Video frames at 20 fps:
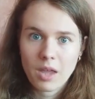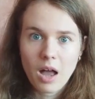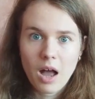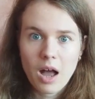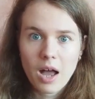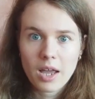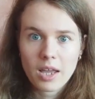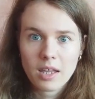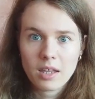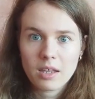
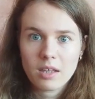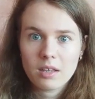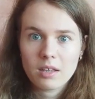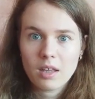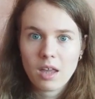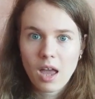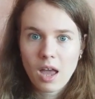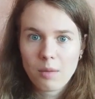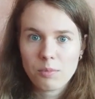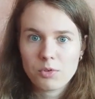I
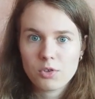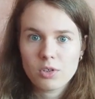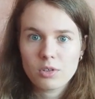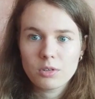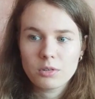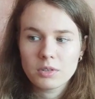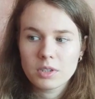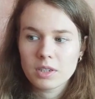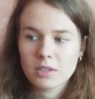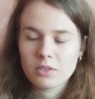
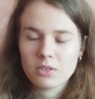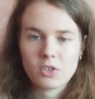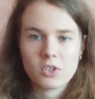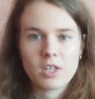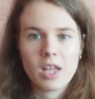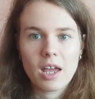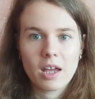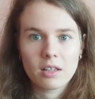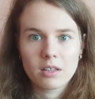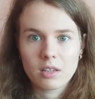absolutely
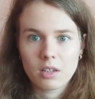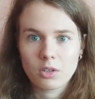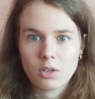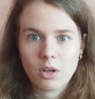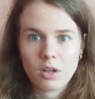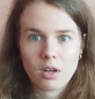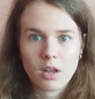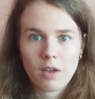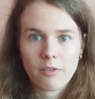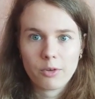understand that
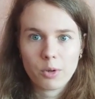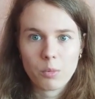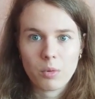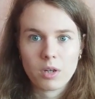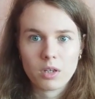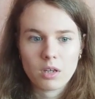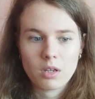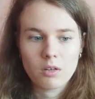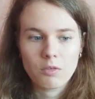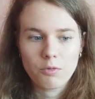not
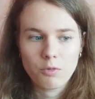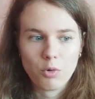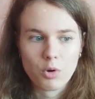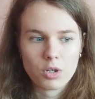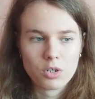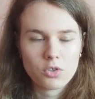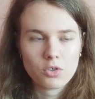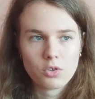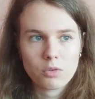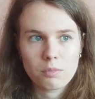everyone can
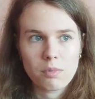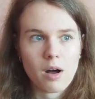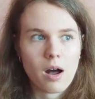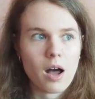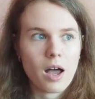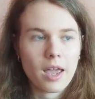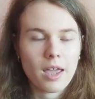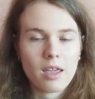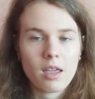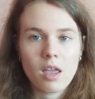afford to
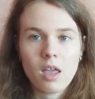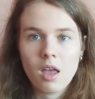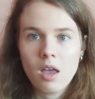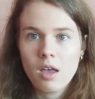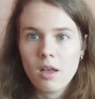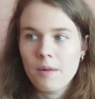buy